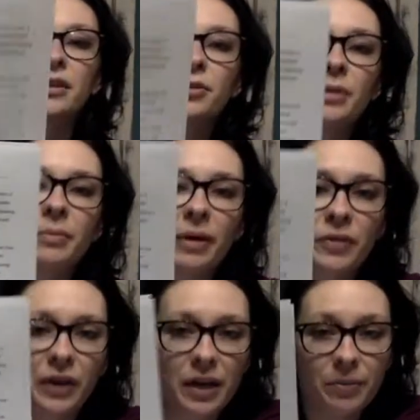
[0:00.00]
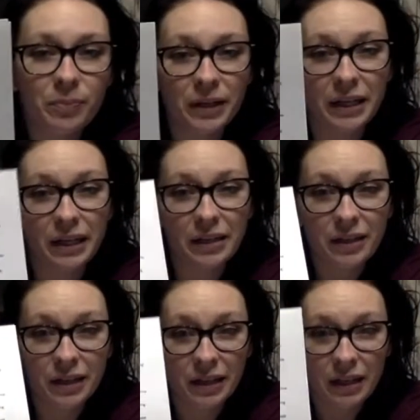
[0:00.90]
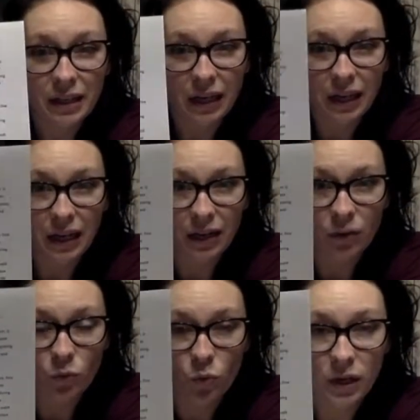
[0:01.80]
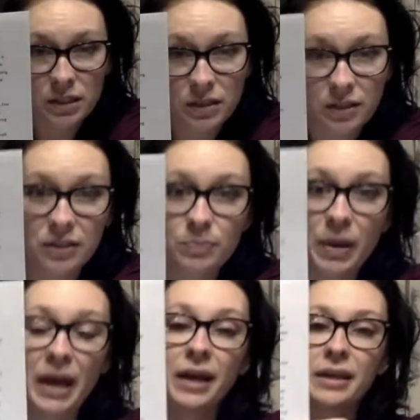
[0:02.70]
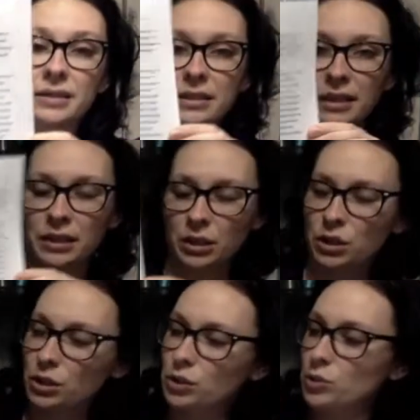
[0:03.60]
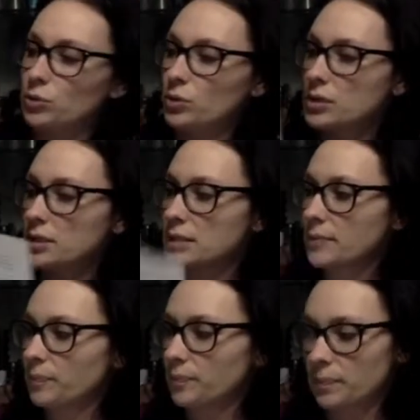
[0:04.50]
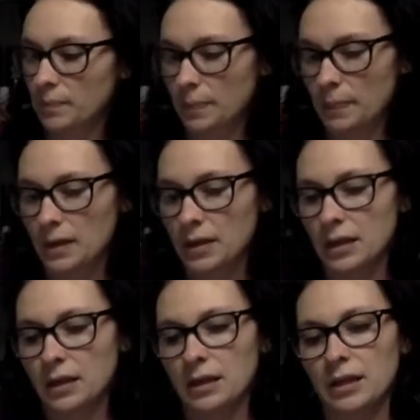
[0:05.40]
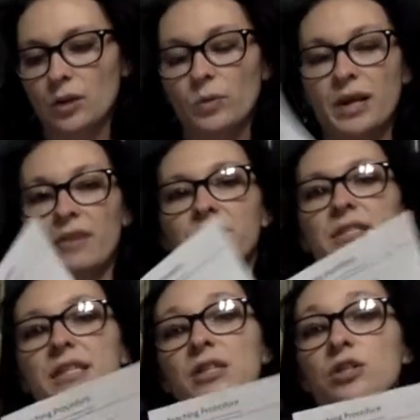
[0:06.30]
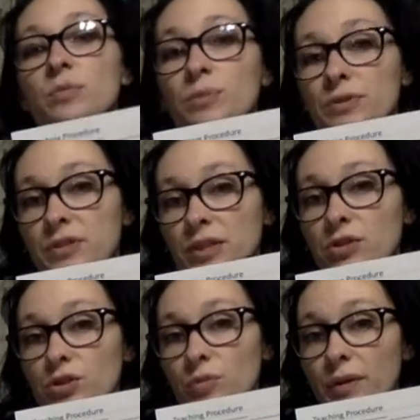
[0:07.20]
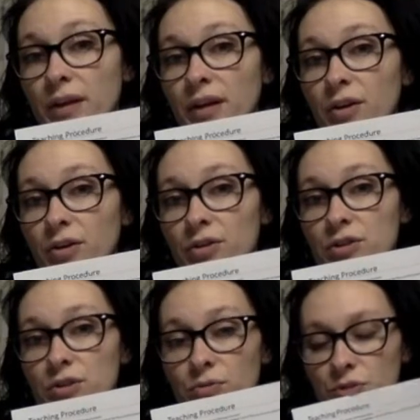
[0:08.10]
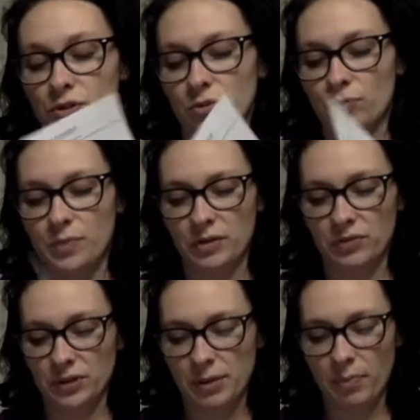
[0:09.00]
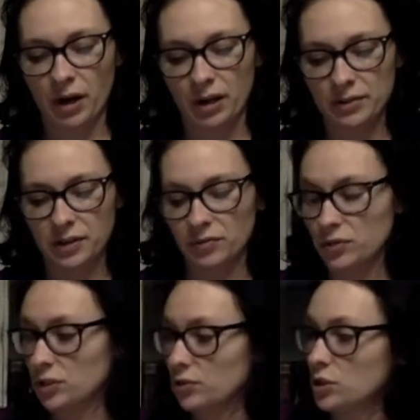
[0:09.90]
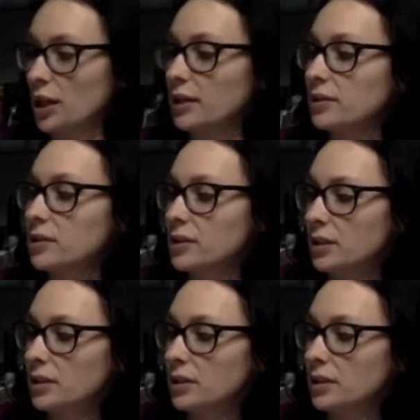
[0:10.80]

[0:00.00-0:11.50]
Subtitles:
little bit about the company and what this packet includes. Here we have the teaching procedure, where they encourage you to be very positive to your child.